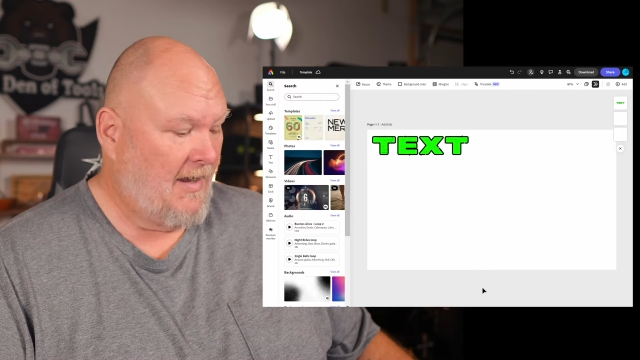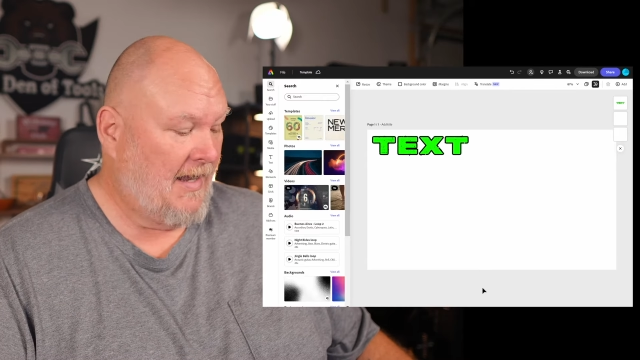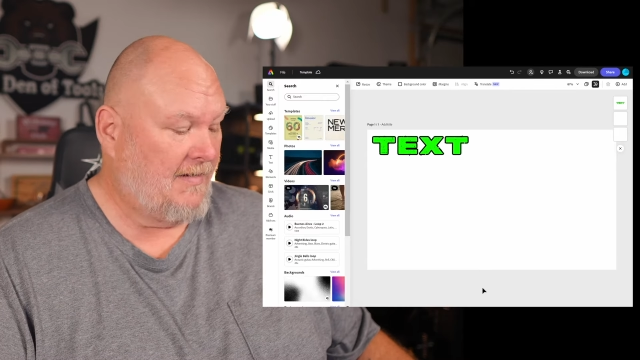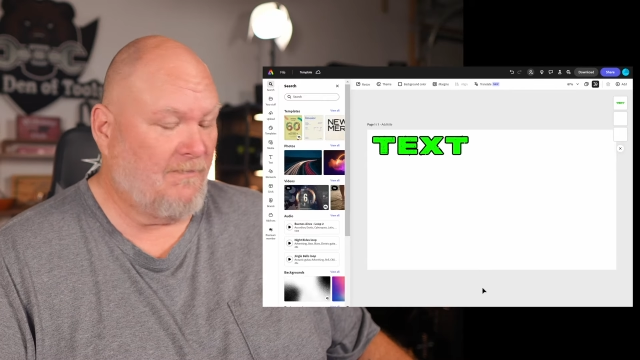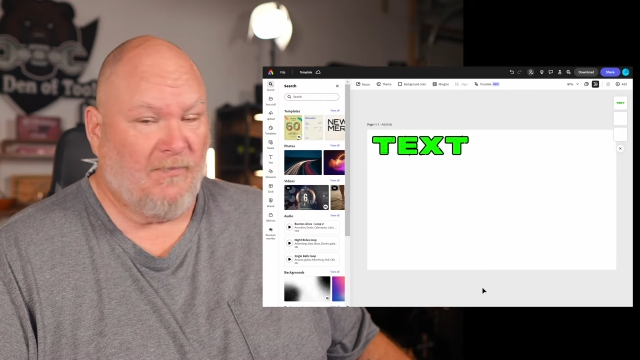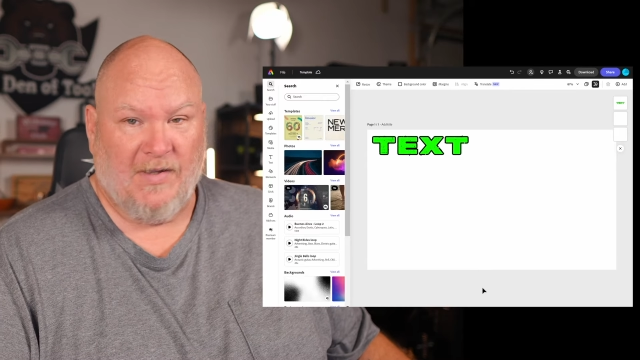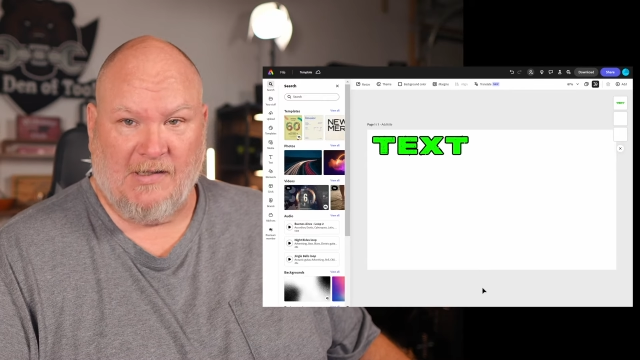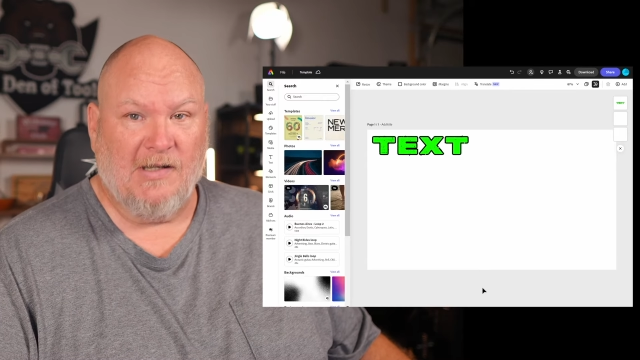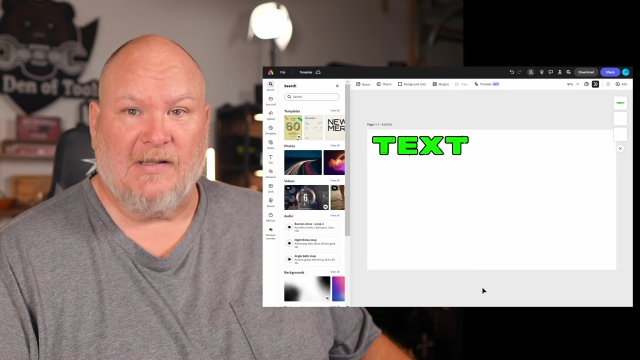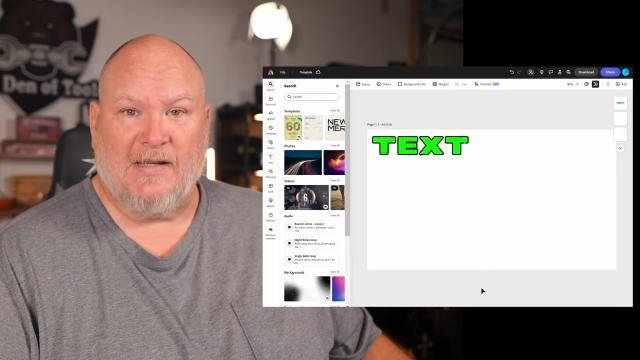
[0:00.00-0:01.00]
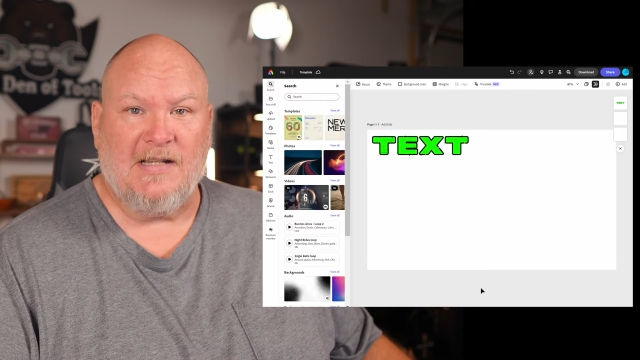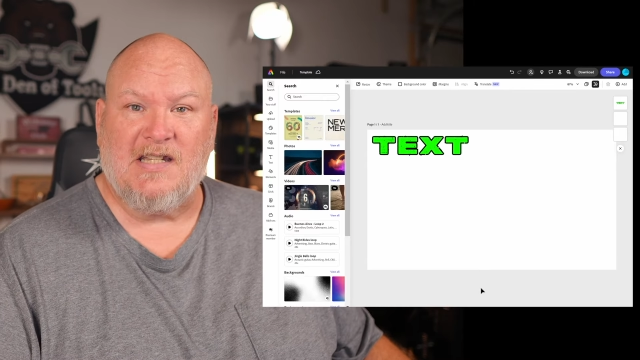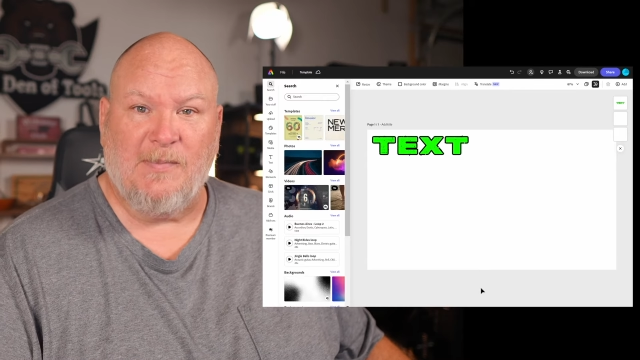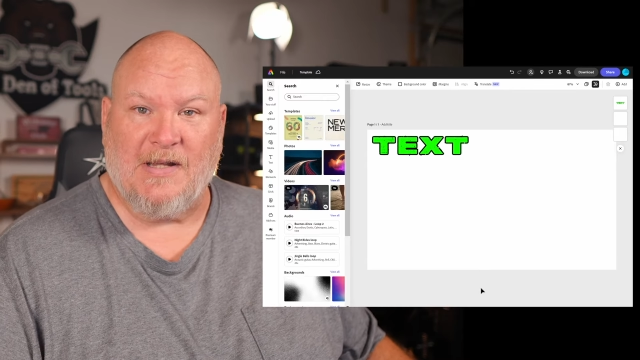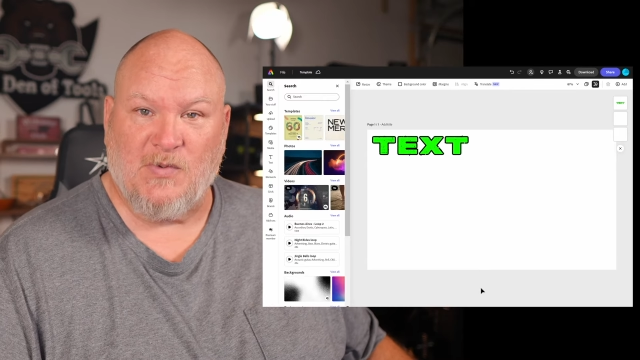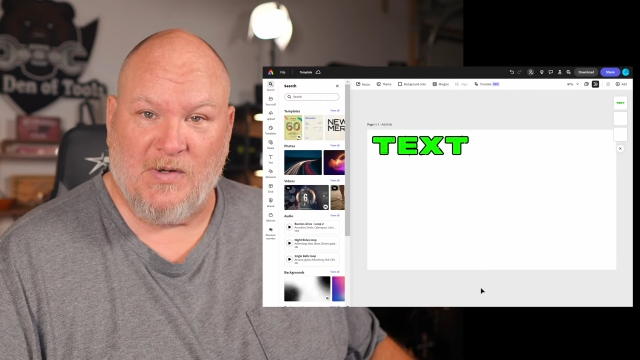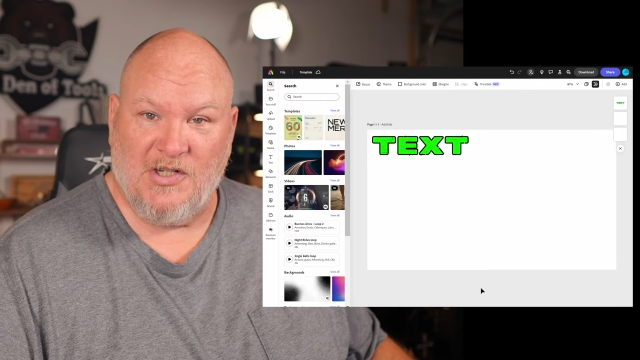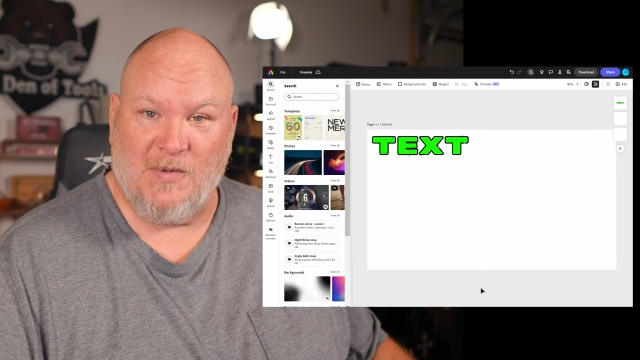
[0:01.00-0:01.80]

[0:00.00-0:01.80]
And clearly it's the best one you should be